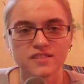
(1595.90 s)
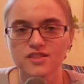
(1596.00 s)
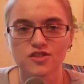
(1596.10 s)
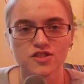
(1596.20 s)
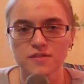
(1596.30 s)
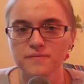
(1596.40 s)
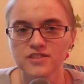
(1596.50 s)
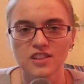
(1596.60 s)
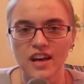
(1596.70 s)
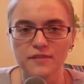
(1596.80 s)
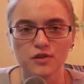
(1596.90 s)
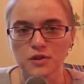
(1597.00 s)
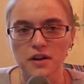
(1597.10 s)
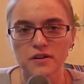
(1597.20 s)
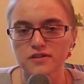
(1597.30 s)
just a delightful
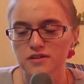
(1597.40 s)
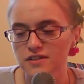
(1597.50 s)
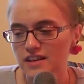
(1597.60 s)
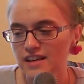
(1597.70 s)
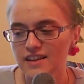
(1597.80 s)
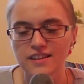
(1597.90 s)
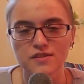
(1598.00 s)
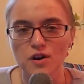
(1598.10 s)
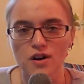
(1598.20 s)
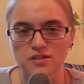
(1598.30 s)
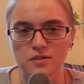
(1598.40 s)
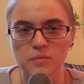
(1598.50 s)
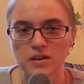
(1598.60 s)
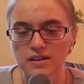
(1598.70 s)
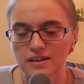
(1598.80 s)
character. He's awesome.